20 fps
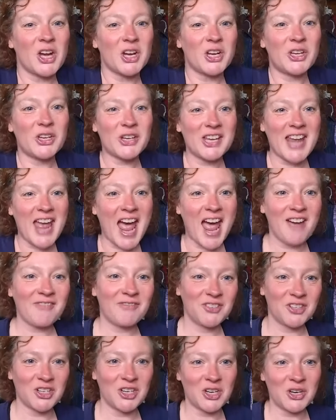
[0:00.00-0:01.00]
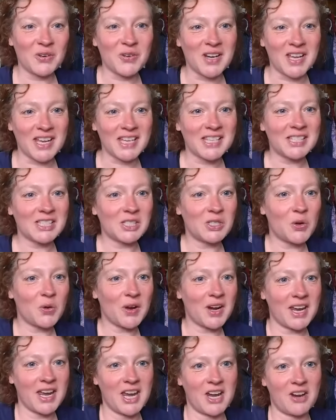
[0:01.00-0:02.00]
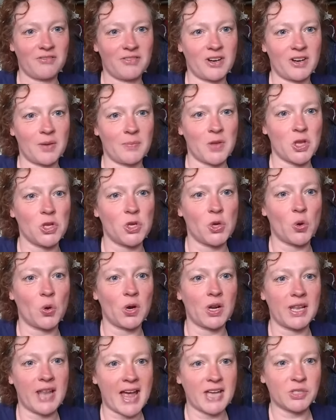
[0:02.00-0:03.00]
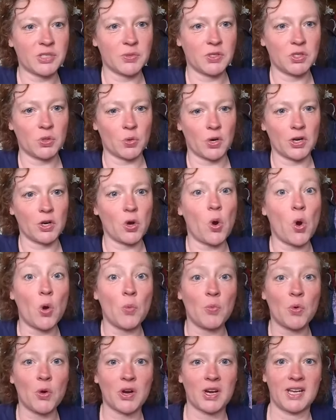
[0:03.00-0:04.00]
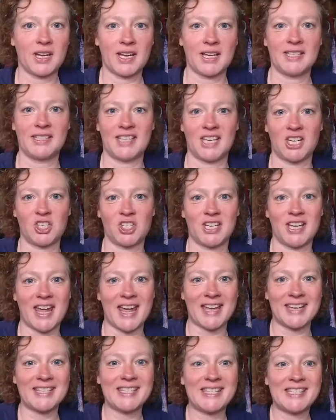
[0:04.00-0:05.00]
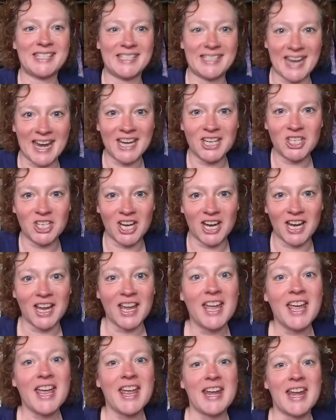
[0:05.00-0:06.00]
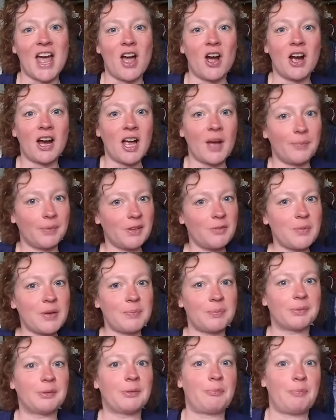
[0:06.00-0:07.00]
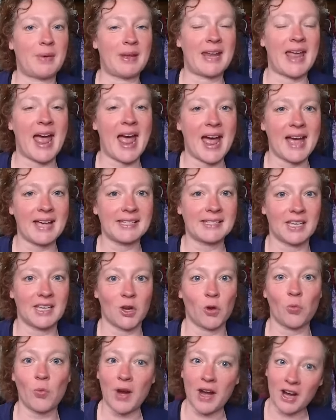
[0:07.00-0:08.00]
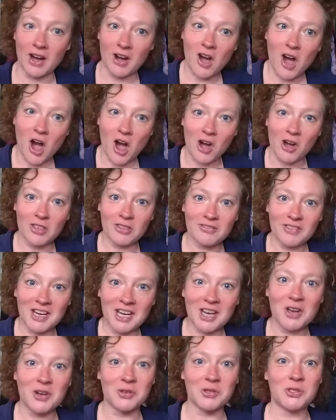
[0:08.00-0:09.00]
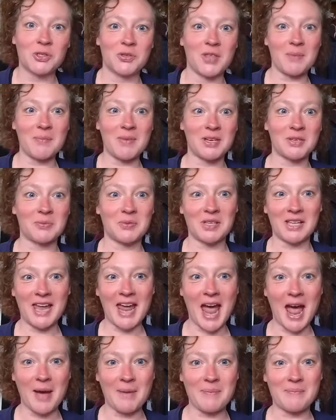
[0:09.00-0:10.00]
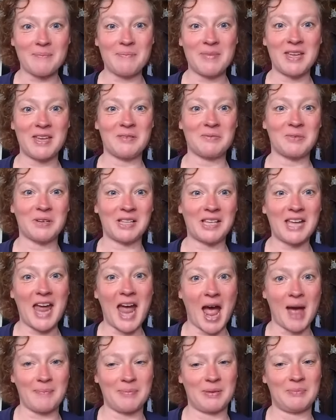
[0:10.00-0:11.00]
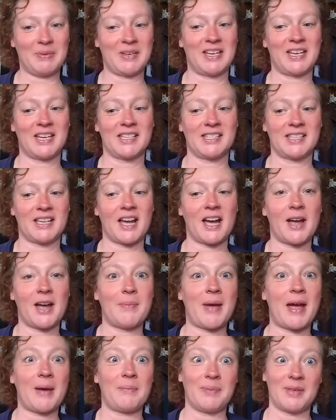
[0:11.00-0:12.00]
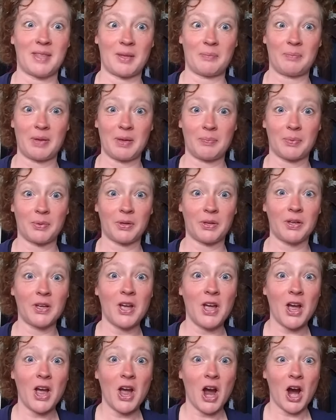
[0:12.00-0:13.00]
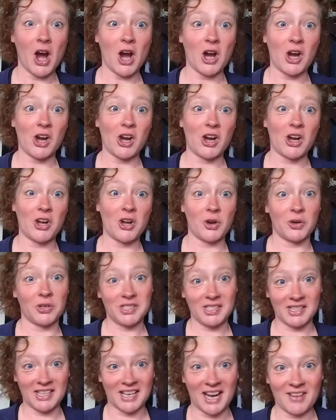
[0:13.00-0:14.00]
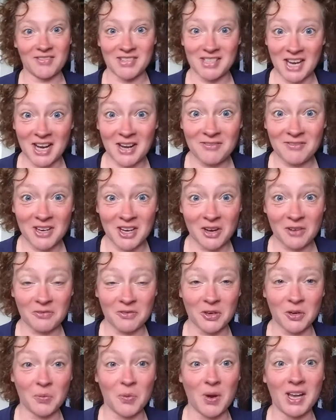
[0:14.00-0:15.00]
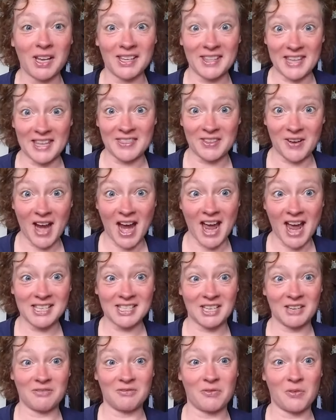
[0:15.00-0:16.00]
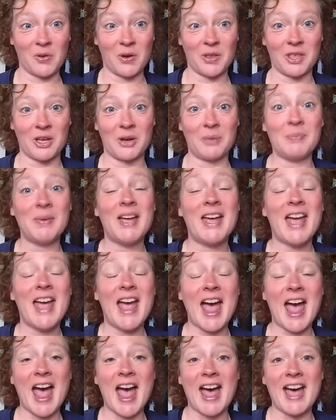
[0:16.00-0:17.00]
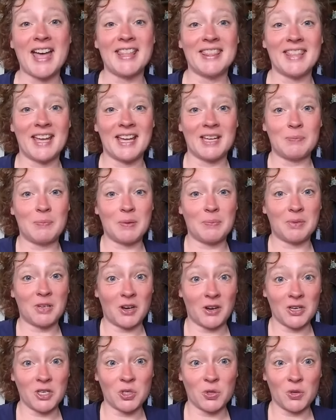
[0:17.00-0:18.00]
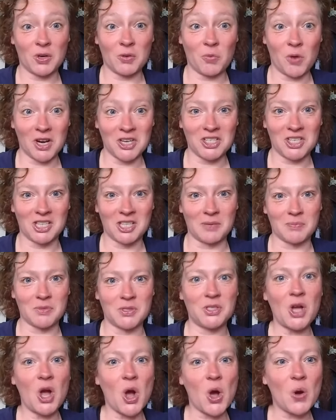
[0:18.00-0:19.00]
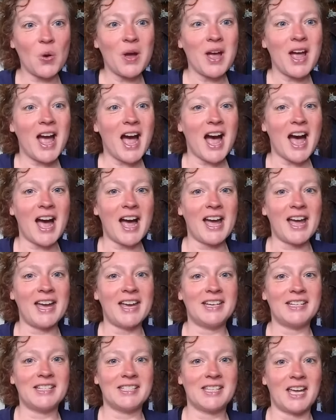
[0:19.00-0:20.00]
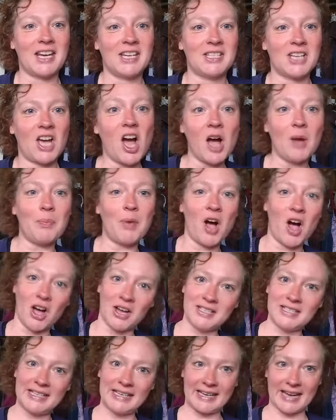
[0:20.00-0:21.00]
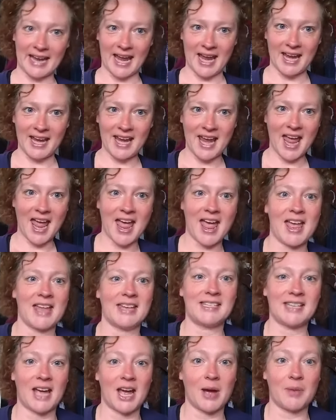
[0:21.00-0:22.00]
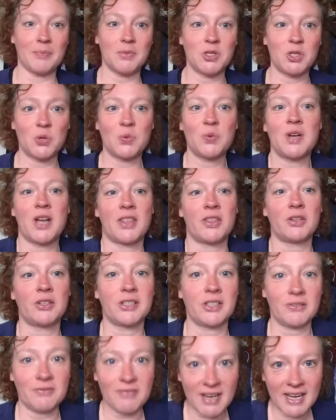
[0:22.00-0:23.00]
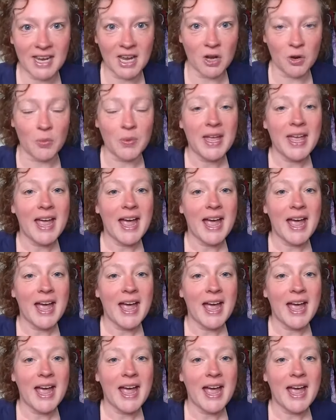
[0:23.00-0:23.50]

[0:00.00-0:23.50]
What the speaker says: Good afternoon, it's Laura here from Your Last Resort Home Organization and Staging. Now, a couple of people have been asking where are the videos, so that makes me really happy because I'm happy that people are noticing that I haven't done a video for a while and that they're asking for them and that people are enjoying watching them. So I decided to hop on today and do another little video.